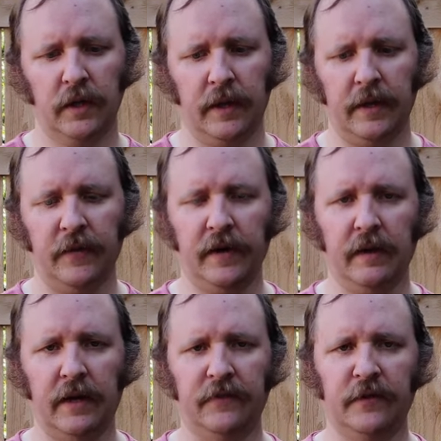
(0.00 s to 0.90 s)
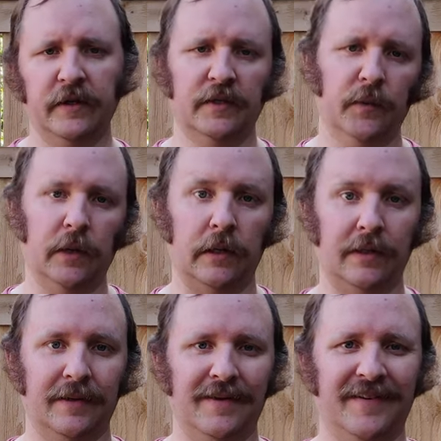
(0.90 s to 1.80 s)
I think I'll have to think some more.
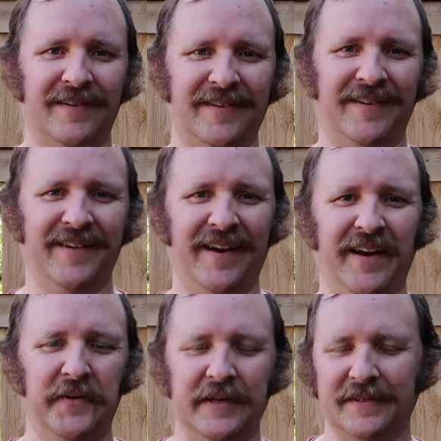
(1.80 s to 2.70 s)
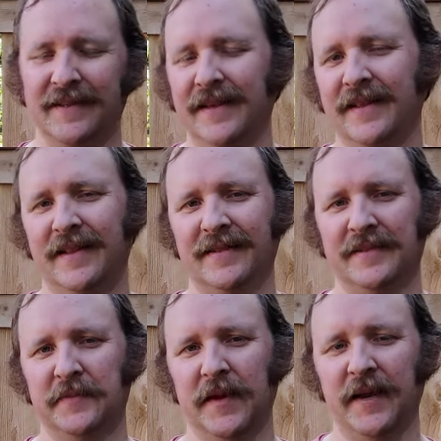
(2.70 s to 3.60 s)
Anyways, this
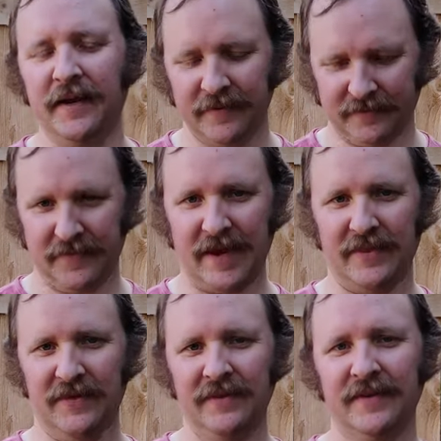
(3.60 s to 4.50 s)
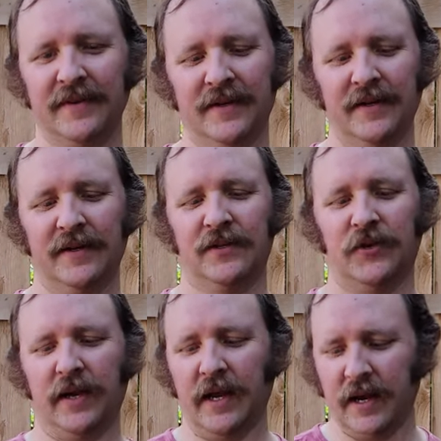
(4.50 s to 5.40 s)
is me, Matthew,
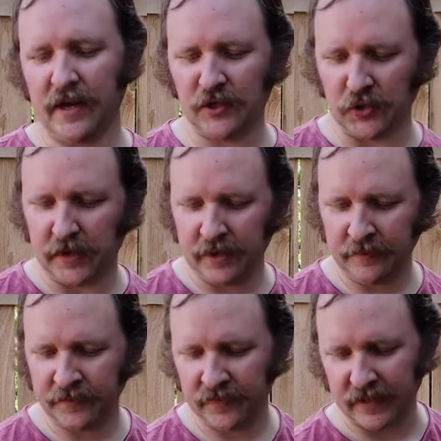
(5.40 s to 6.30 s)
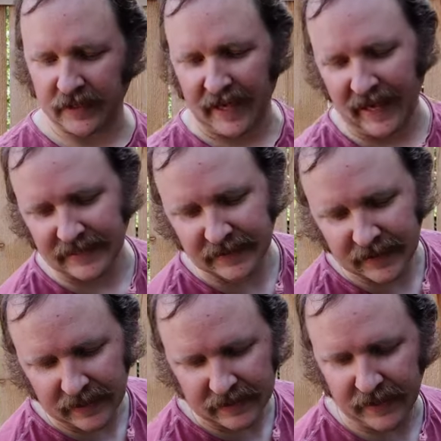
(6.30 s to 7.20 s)
drinking and enjoying the
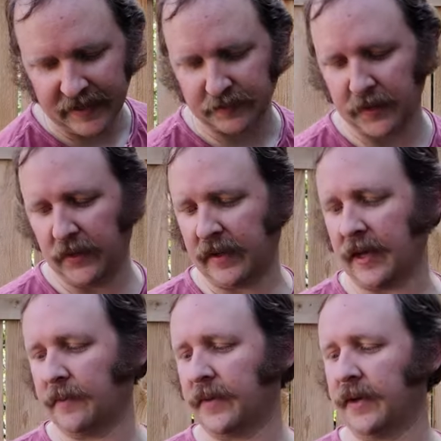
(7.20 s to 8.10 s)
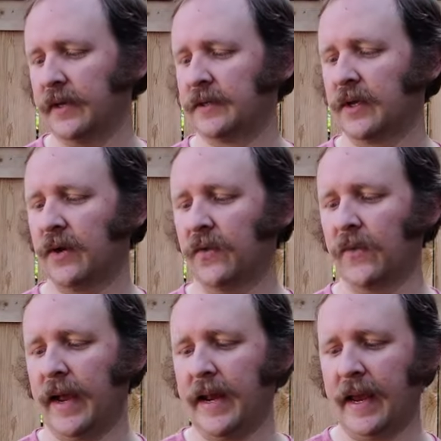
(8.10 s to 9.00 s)
Cascade Lakes Brewing Company's
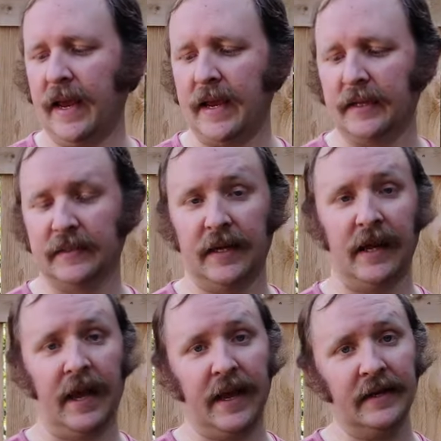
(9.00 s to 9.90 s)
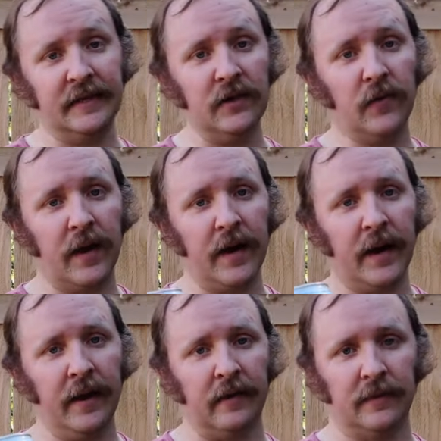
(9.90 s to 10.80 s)
Red Haze, a hazy red
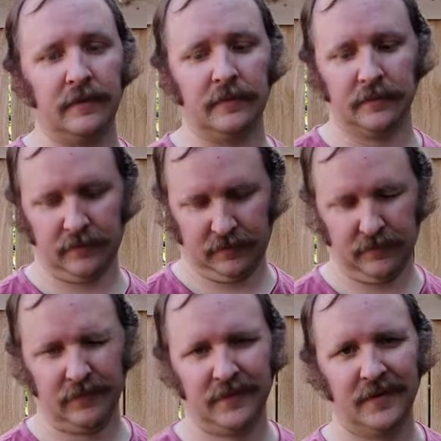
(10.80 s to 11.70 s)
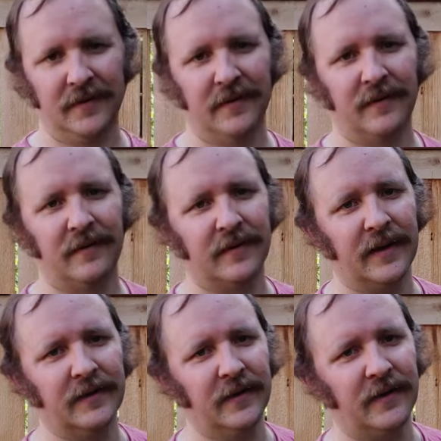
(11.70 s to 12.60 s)
ale. And I'll
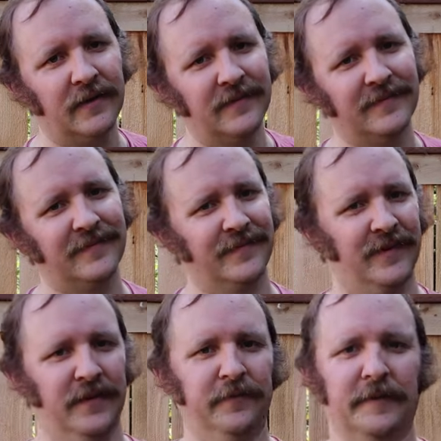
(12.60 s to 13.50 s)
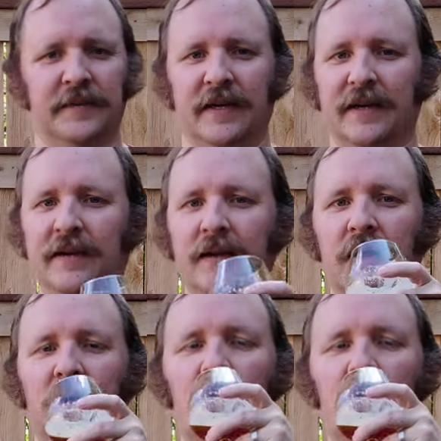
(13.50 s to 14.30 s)
catch y'all on the flip side.